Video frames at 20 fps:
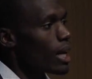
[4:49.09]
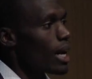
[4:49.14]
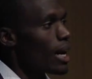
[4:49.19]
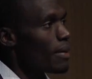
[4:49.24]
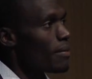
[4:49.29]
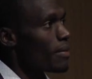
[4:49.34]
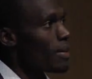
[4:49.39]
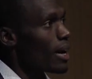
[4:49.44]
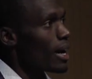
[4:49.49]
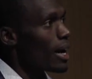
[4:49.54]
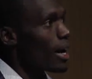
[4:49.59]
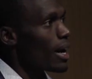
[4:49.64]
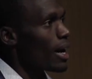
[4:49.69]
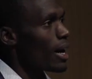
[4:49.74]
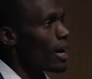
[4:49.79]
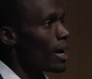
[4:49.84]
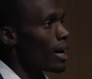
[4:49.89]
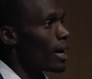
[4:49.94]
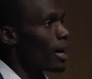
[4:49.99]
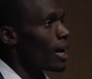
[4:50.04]
uh,
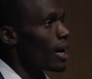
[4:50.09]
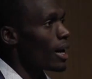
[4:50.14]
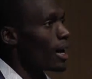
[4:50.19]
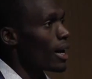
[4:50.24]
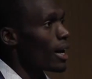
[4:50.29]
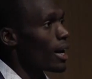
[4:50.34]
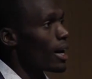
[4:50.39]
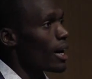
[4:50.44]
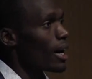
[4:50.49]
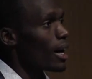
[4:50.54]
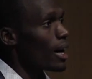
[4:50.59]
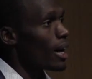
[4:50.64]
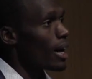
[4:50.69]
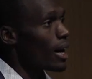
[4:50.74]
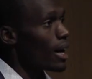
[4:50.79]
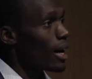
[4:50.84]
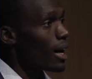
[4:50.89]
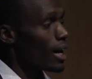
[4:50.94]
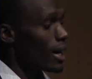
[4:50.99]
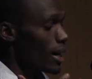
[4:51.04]

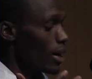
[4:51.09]
uh